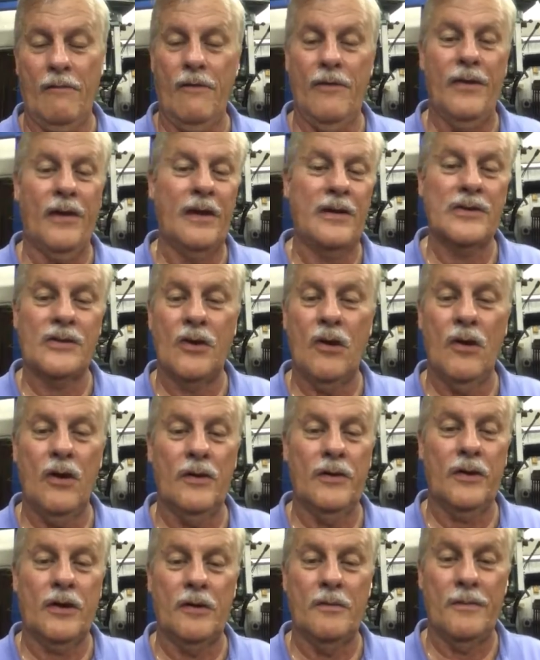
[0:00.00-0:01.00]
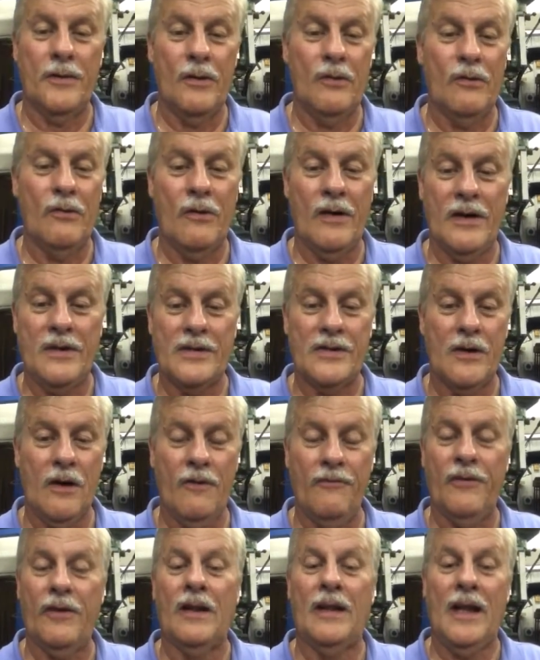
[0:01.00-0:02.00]
everything has gone to computerized
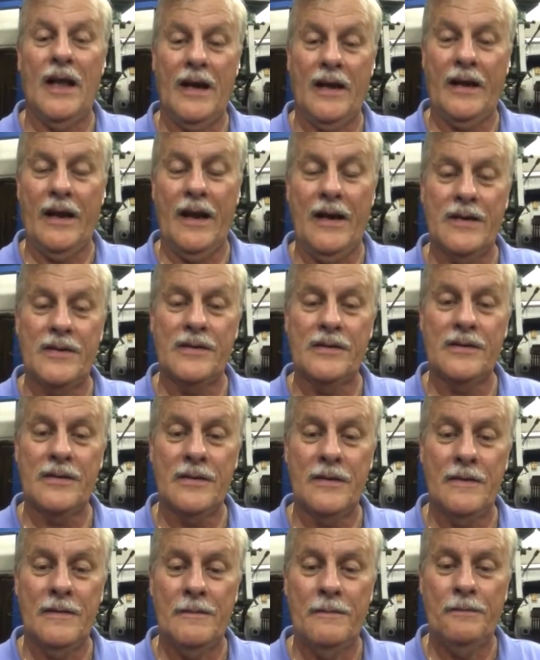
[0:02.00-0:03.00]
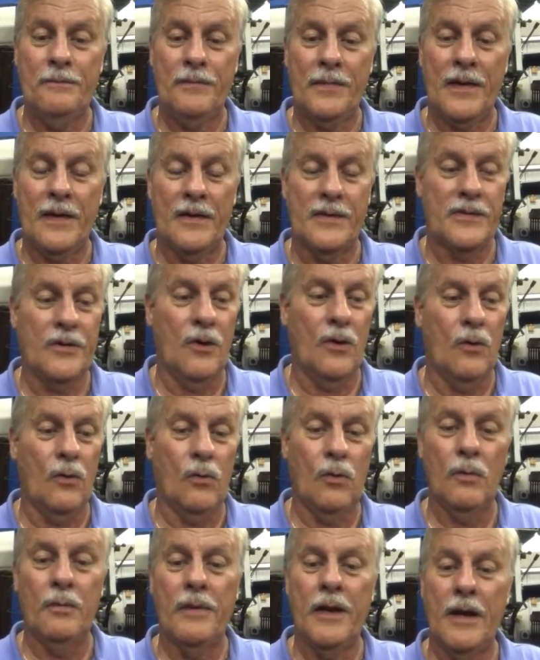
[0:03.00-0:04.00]
stuff in a lot of cases. So
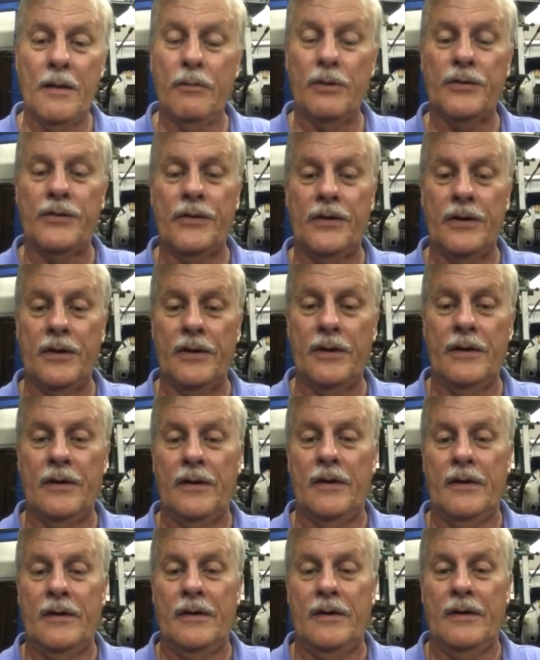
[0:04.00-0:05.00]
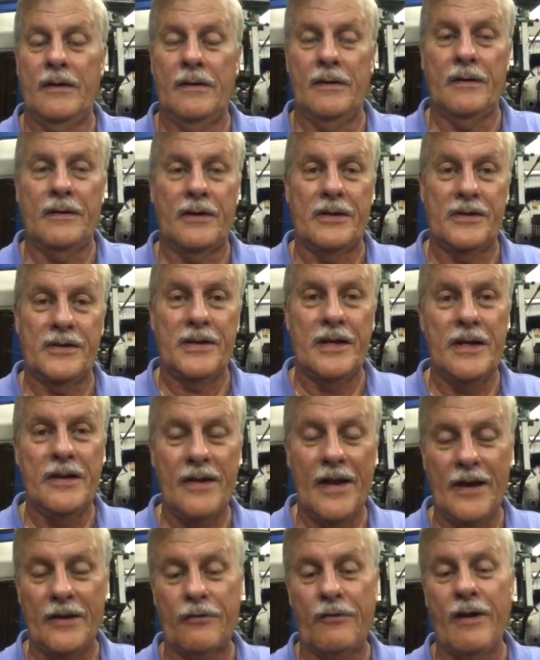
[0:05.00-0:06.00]
we'll be able to see
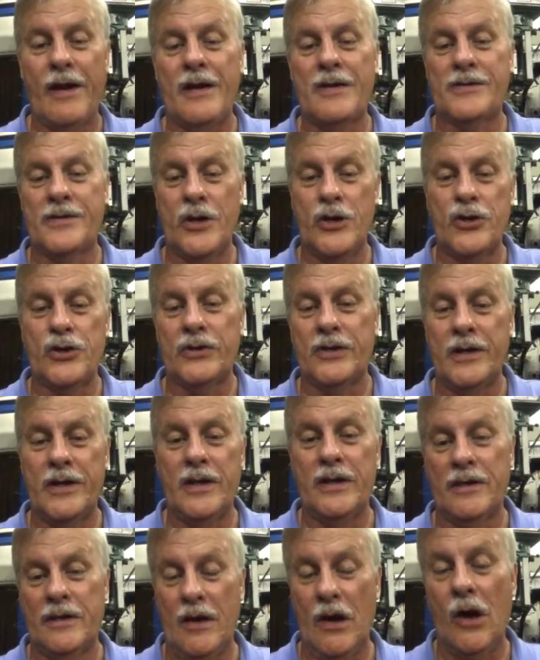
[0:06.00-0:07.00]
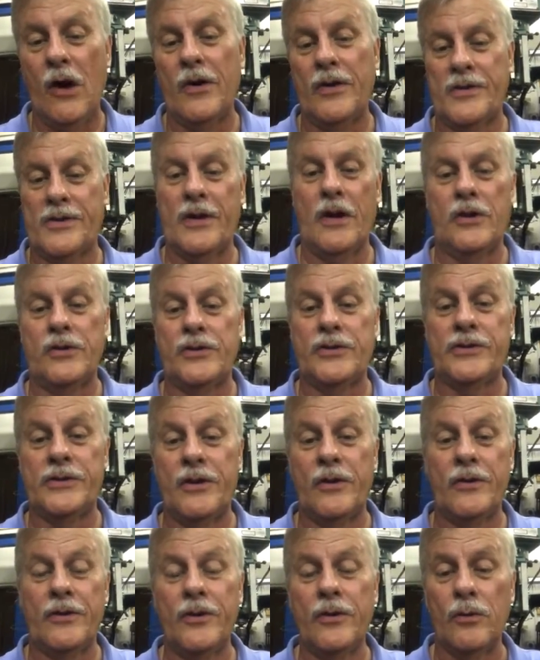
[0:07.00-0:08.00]
that transition in our discussions
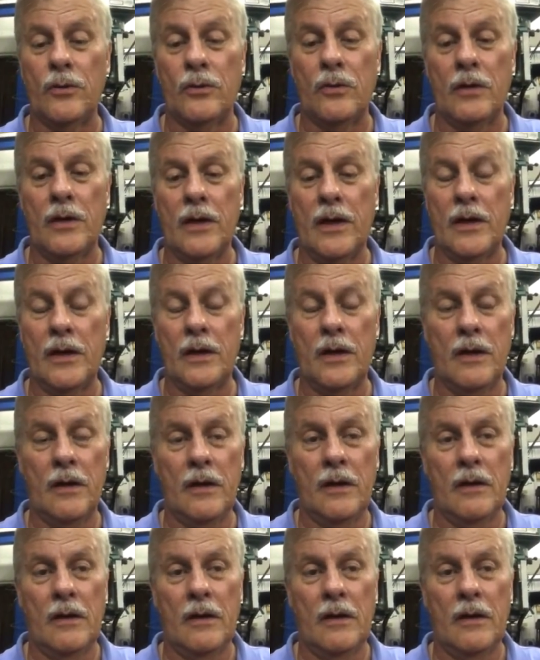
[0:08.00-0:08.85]
here too. And